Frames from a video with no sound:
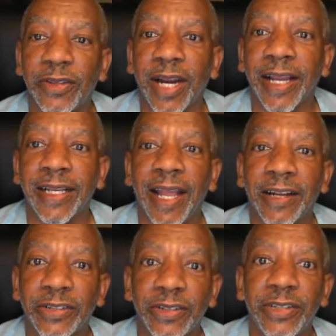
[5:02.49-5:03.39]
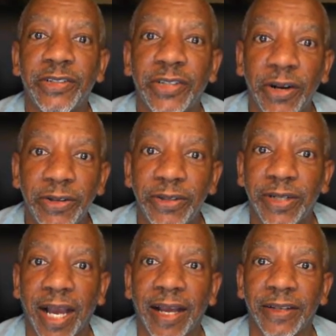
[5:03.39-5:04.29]
that I can actually show you
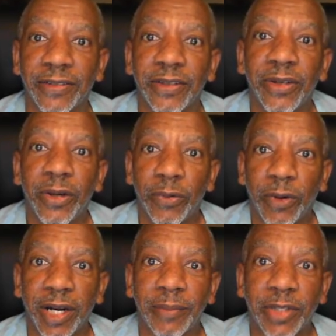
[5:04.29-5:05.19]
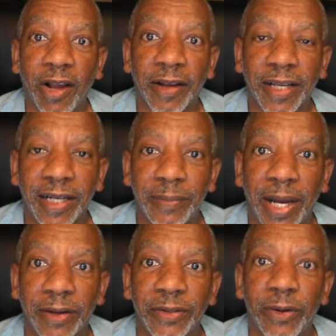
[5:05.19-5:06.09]
guys what I'm talking about.